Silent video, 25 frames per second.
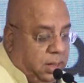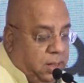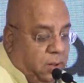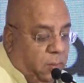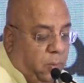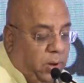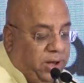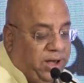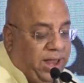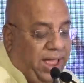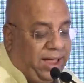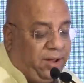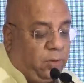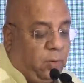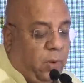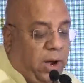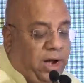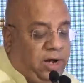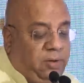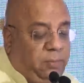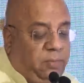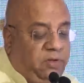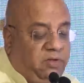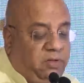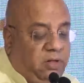When I
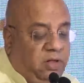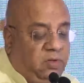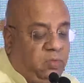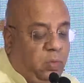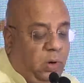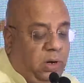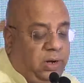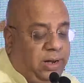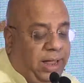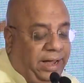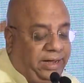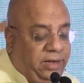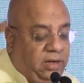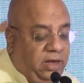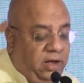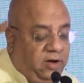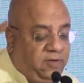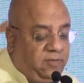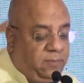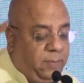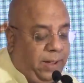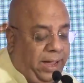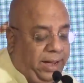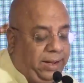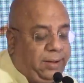acquired Business World nine
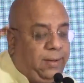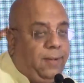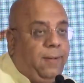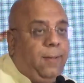years back,